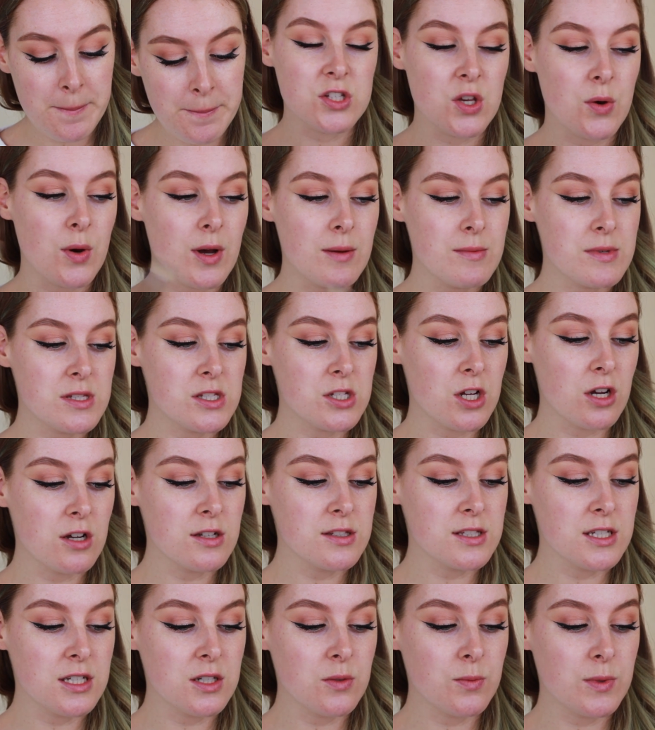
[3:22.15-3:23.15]
So I'm
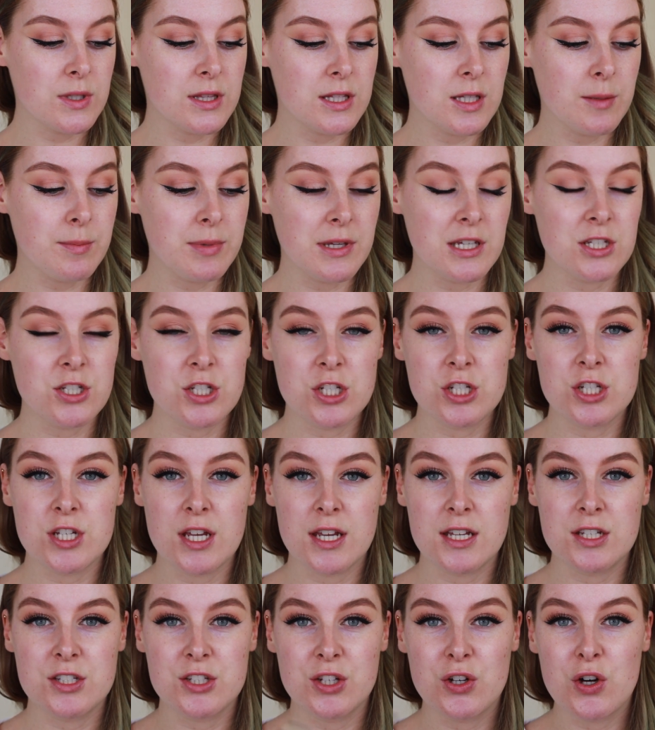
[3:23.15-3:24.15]
starting with the peachy
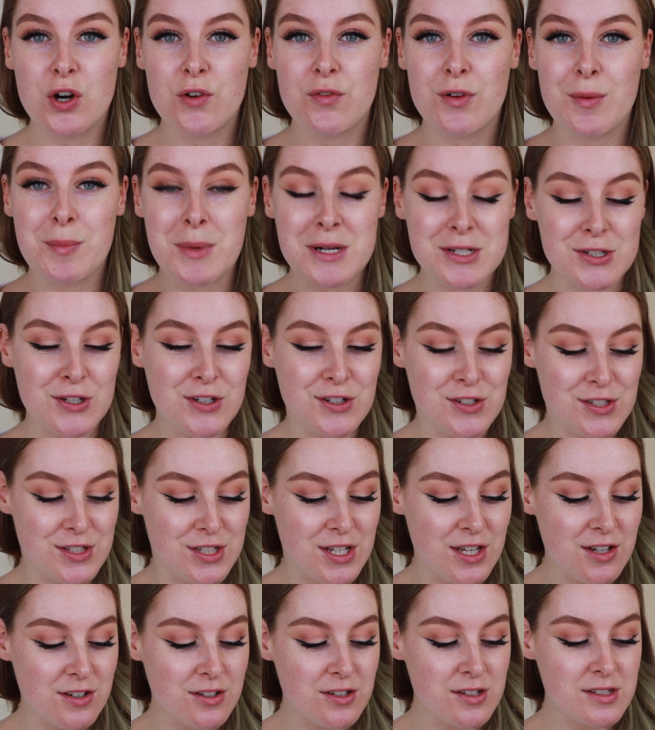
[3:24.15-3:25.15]
shade to cover my dark
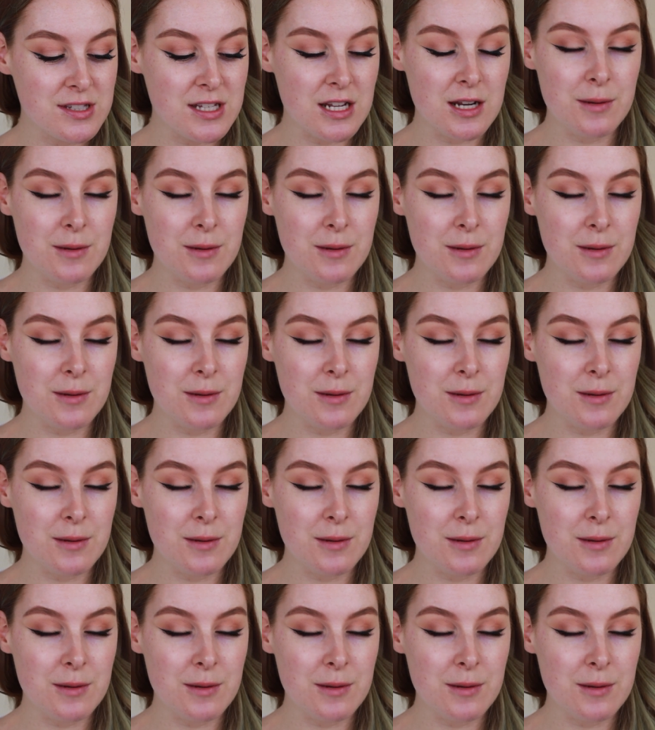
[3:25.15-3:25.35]
circles,